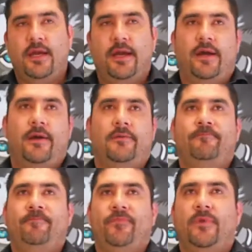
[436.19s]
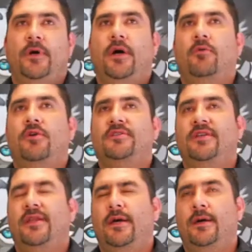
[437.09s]
I was
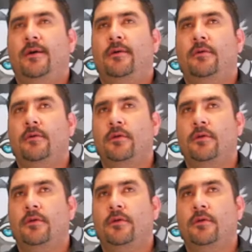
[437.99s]
in a,